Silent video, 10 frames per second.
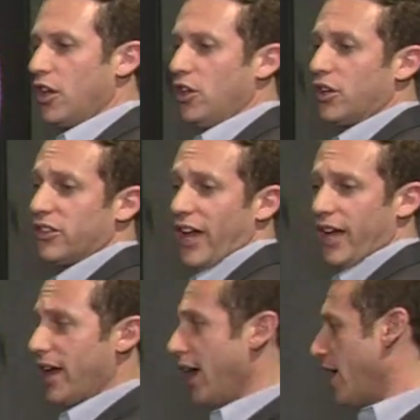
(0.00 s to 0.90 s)
you could
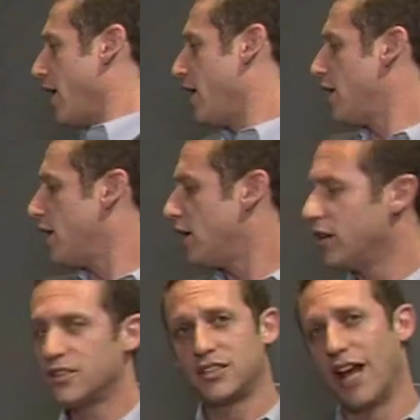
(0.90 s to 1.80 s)
then
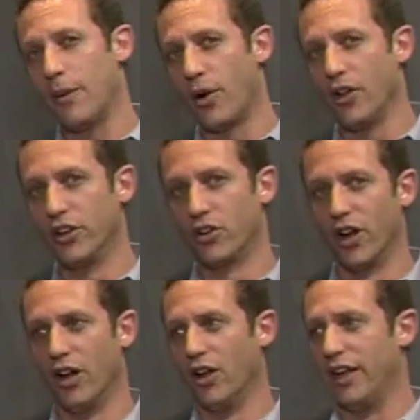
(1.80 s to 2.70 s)
snap on the
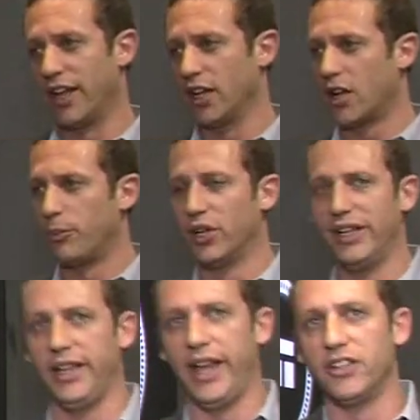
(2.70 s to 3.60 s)
grill and get a
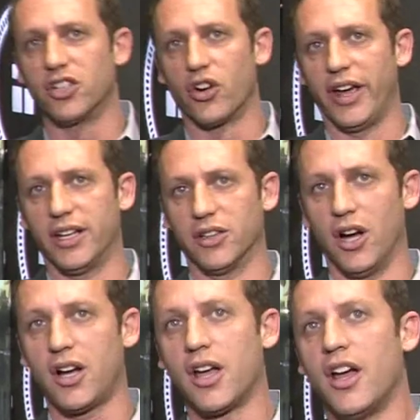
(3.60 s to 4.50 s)
completely integrated
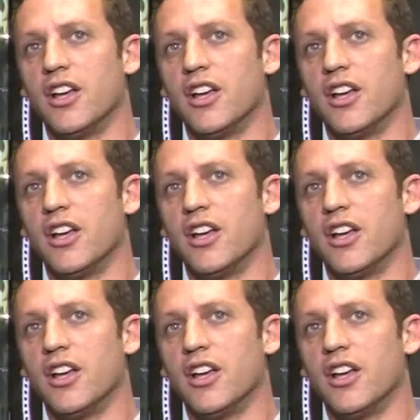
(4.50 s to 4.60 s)
look